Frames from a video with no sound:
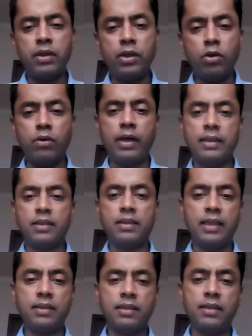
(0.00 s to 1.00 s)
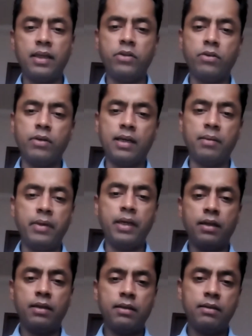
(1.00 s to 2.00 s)
3 yoga exercises that you
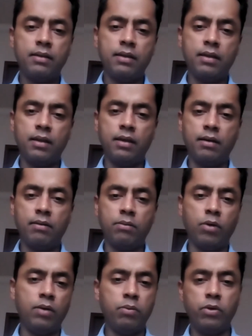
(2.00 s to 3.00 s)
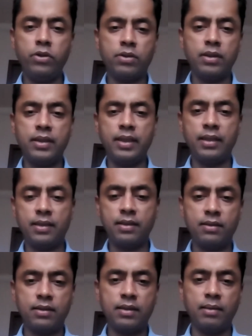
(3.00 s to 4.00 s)
recommend? What would you suggest?
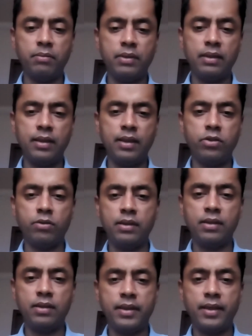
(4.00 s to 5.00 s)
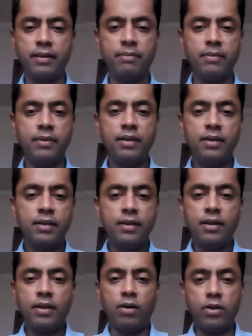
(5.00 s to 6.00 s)
Is there something that you can share?
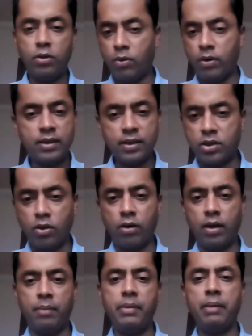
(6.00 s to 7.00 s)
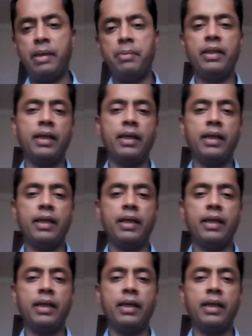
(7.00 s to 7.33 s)
Or you want to just talk? I mean, maybe they